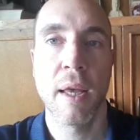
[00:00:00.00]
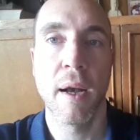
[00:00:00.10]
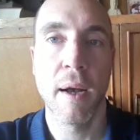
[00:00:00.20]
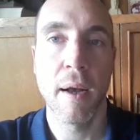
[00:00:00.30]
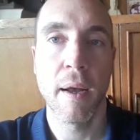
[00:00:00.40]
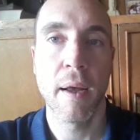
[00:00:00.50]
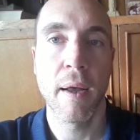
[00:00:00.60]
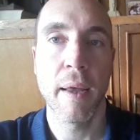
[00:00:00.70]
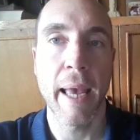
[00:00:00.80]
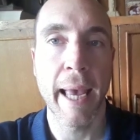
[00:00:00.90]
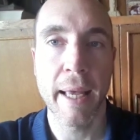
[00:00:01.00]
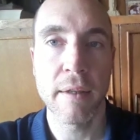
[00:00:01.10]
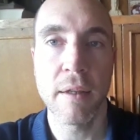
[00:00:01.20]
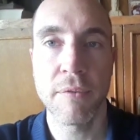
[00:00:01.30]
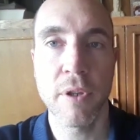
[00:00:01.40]

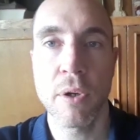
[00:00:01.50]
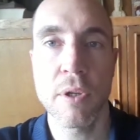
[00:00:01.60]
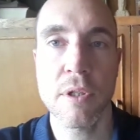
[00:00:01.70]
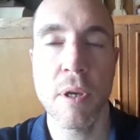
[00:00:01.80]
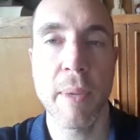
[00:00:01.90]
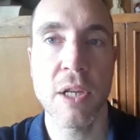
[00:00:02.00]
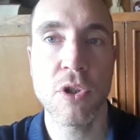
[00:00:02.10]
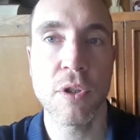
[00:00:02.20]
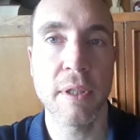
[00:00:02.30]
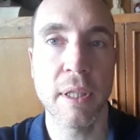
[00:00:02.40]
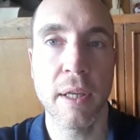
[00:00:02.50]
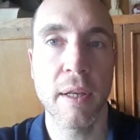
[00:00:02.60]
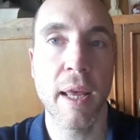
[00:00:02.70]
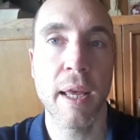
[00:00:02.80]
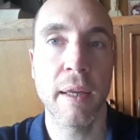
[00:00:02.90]
and if there is some ancient
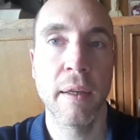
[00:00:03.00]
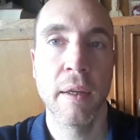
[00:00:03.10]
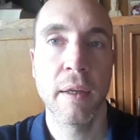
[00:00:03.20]
DNA